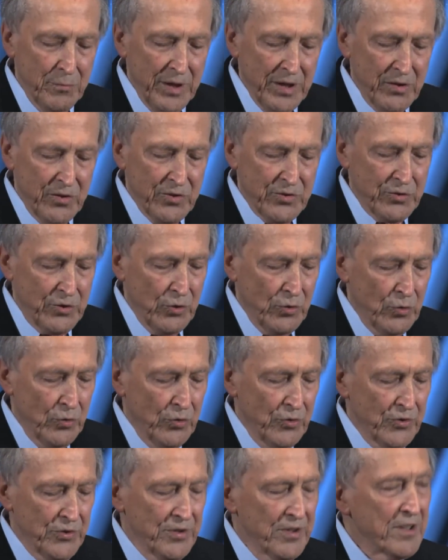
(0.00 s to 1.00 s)
bigger
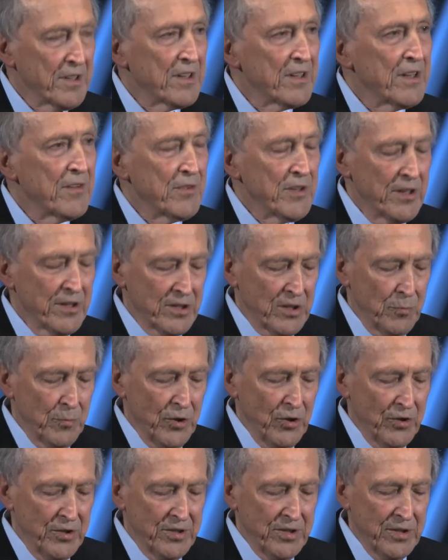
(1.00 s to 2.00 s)
schools and lived in a
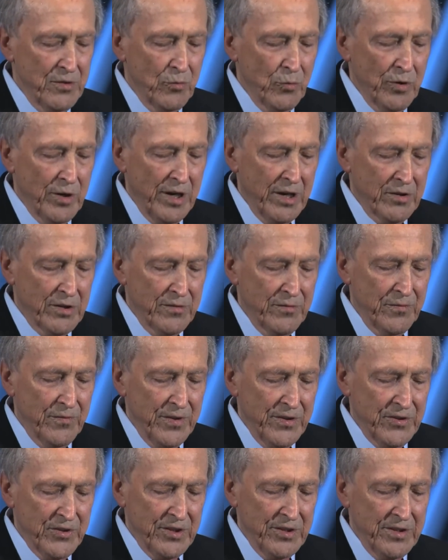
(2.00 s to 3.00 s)
community where I could
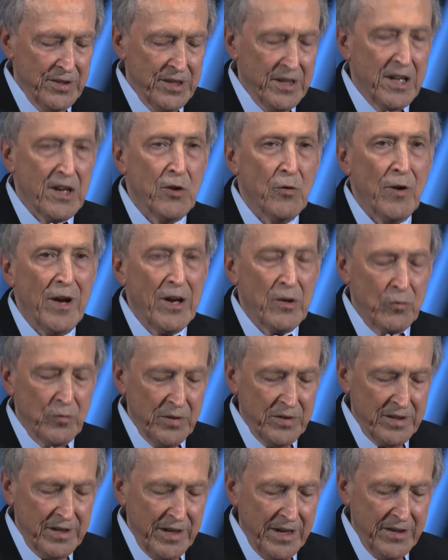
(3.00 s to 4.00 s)
visit and interact
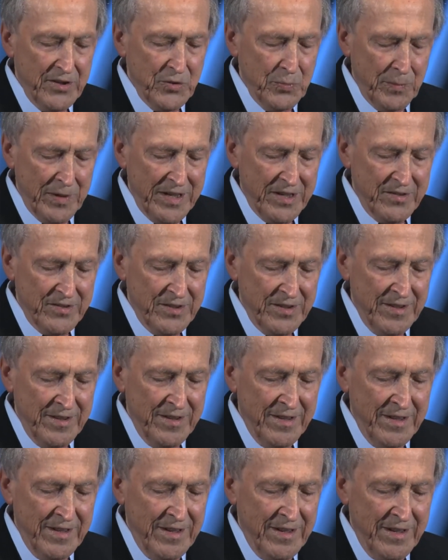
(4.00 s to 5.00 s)
with classmates.
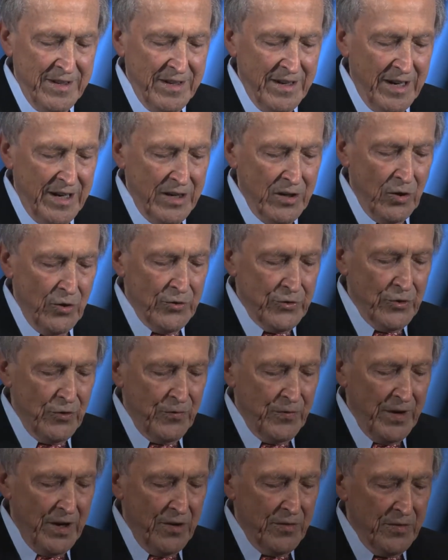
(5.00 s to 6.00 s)
I also
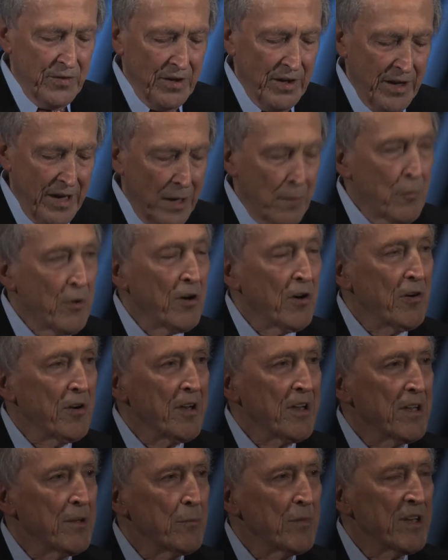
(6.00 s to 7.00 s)
found the
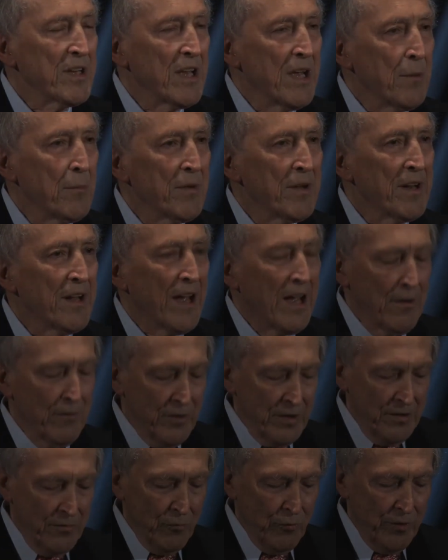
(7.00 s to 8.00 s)
library and became an
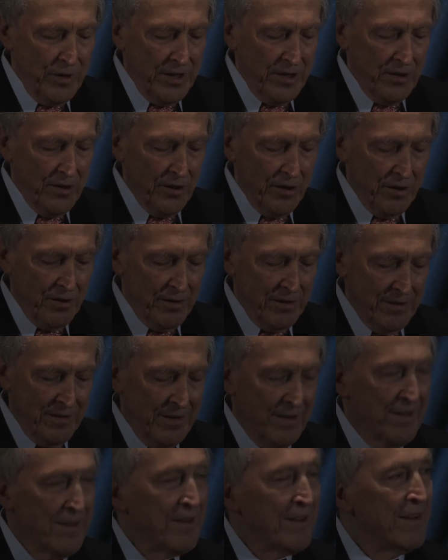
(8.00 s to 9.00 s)
avid reader.
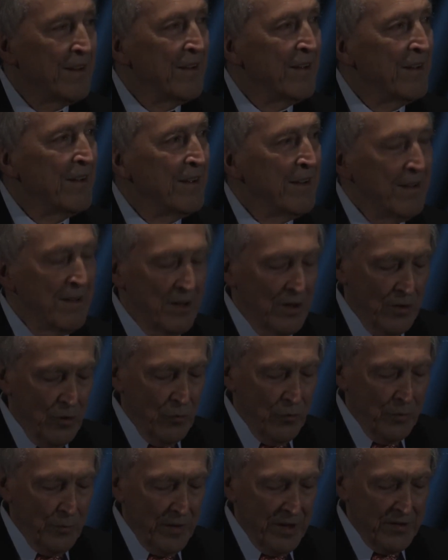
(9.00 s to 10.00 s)

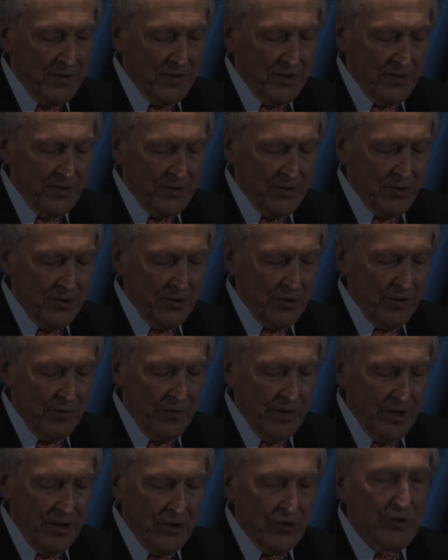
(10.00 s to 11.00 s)
When my sister
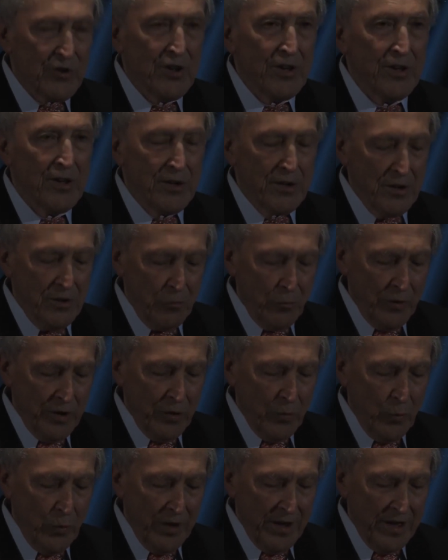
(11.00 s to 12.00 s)
Evangeline went
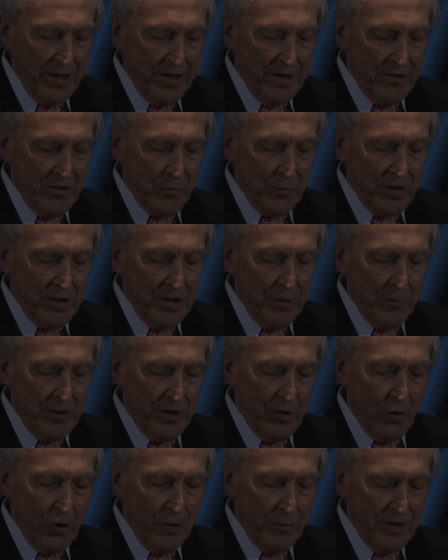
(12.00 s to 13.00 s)
away to become an
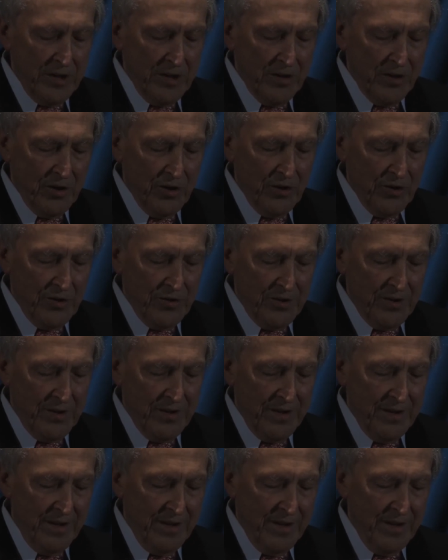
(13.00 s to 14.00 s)
Army nurse,
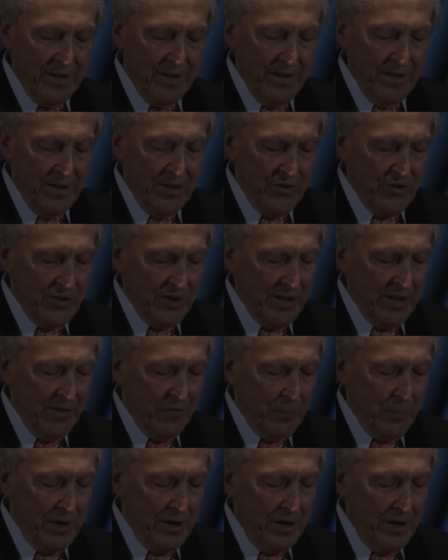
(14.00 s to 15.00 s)
she
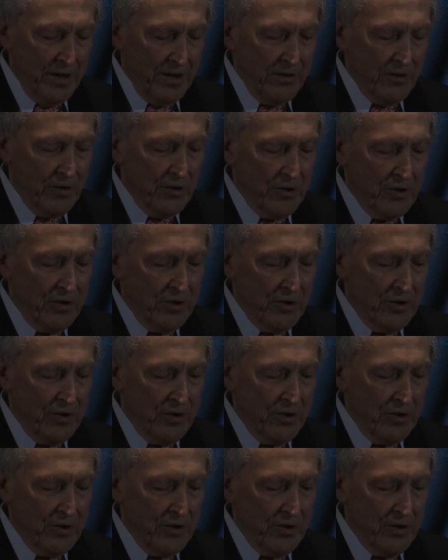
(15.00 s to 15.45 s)
left behind her